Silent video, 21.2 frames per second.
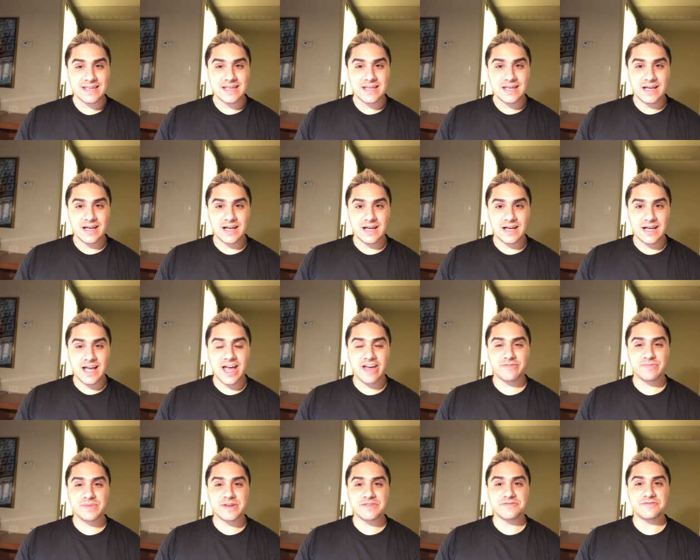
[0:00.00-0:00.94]
have
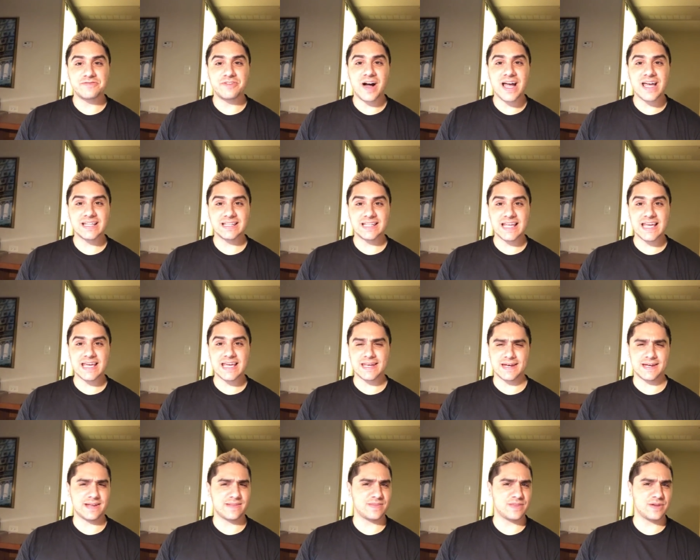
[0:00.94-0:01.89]
been
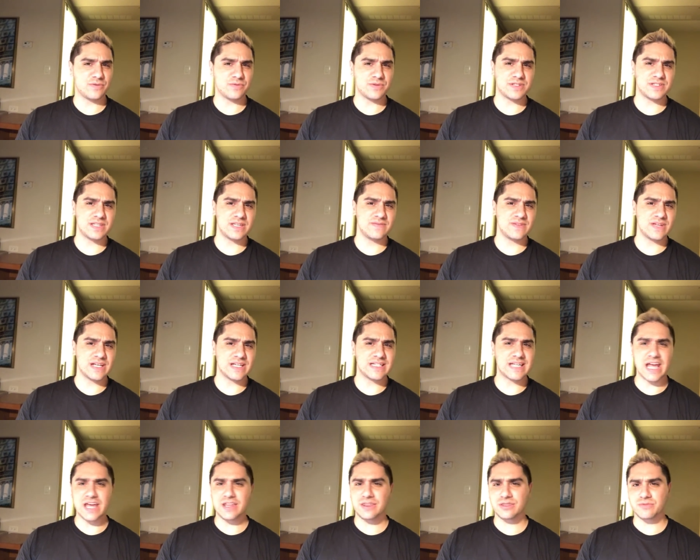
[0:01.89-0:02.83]
violated, and they're receiving
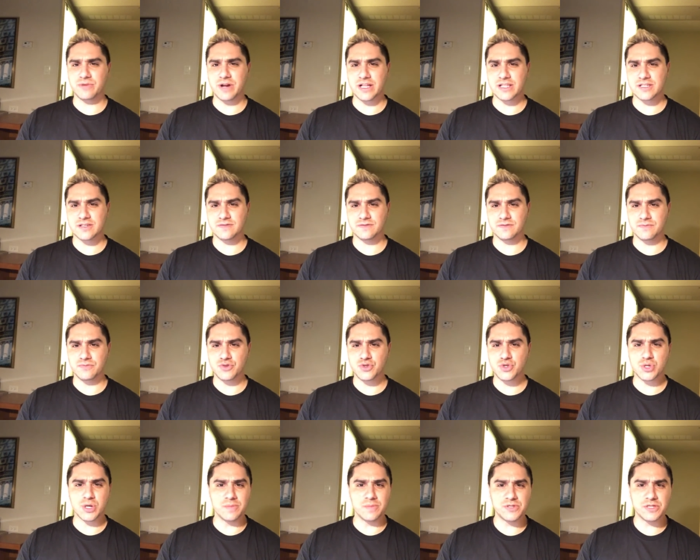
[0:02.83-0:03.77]
death threats from
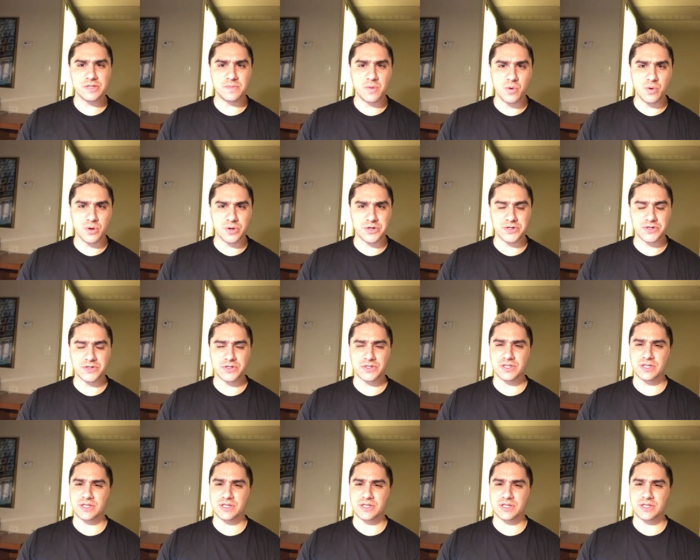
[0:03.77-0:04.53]
Trump supporters,